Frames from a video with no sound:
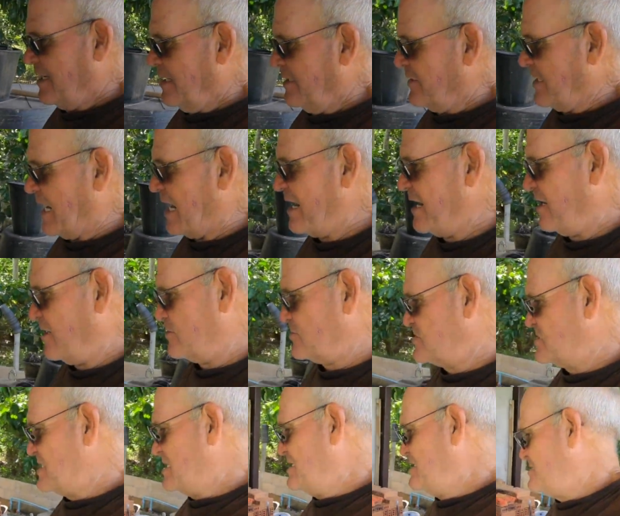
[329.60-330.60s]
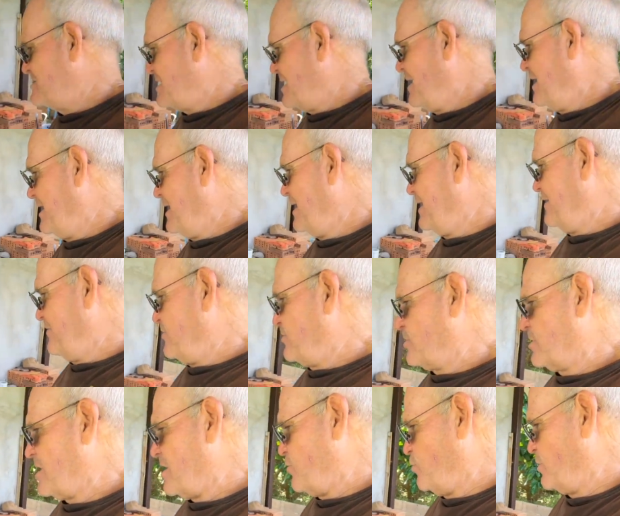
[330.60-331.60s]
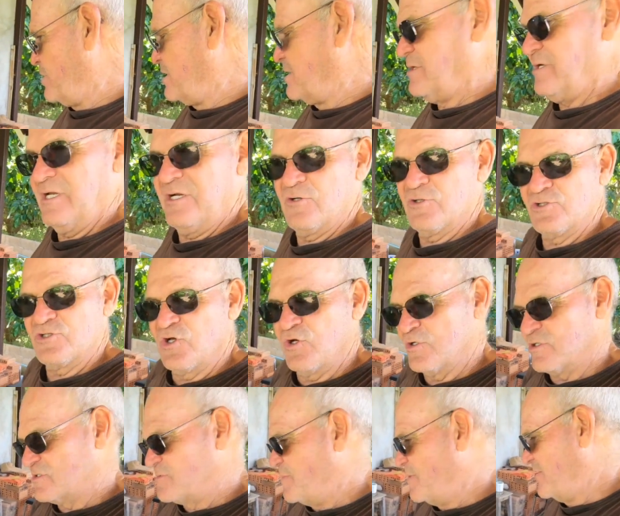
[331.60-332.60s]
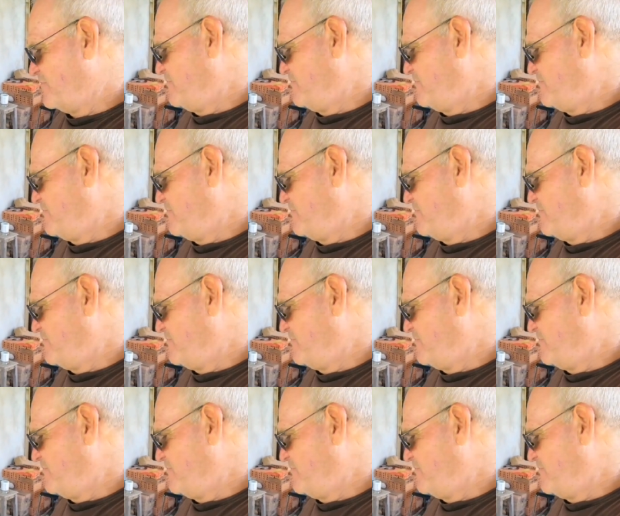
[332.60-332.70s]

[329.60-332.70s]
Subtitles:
IRCs, and they're not wearing near as good as my